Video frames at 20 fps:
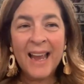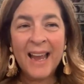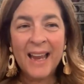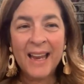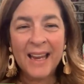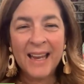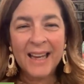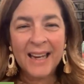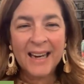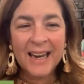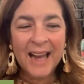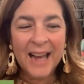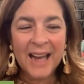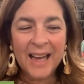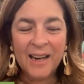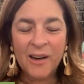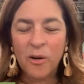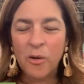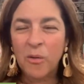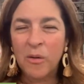and
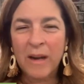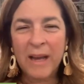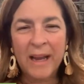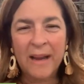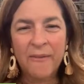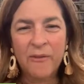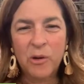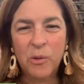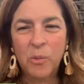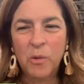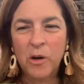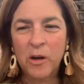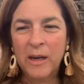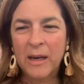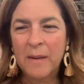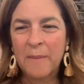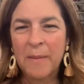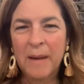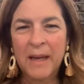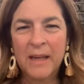I don't have to
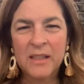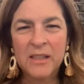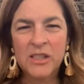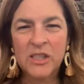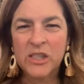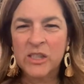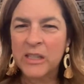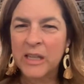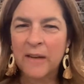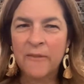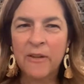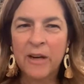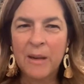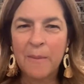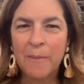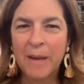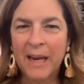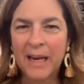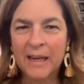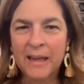worry about shoving
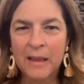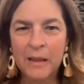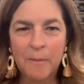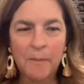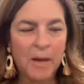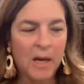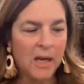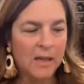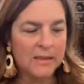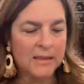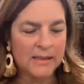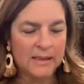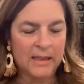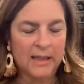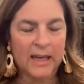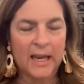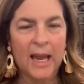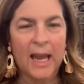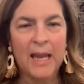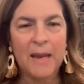it back in the box that
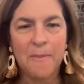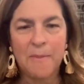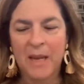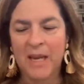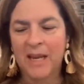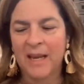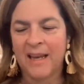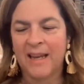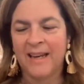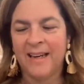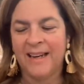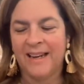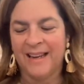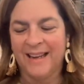it came in.